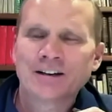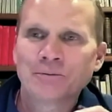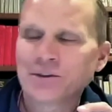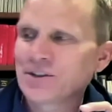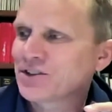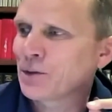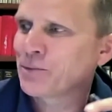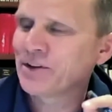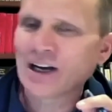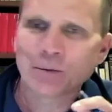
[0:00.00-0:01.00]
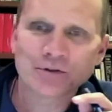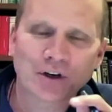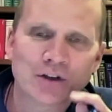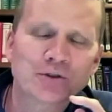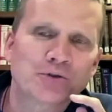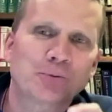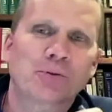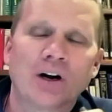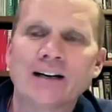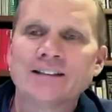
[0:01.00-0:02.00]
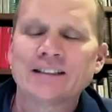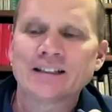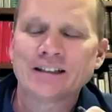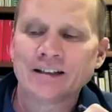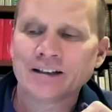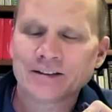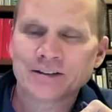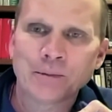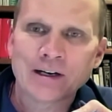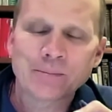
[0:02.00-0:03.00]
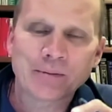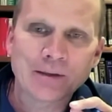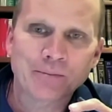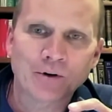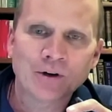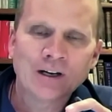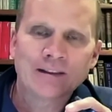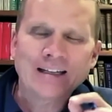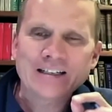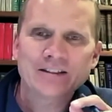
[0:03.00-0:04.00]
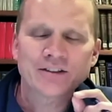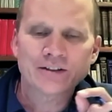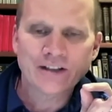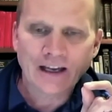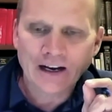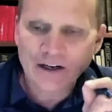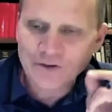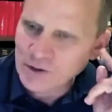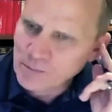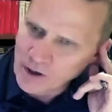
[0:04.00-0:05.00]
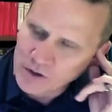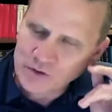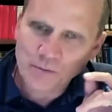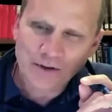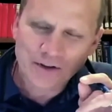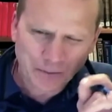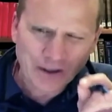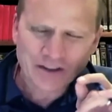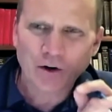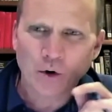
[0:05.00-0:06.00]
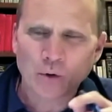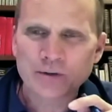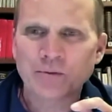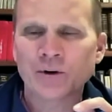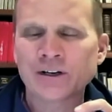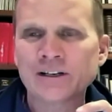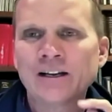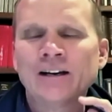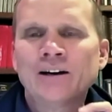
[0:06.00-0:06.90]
which is something that was also surprising uh, to many people, that this is an, an entry, but also especially a holding point,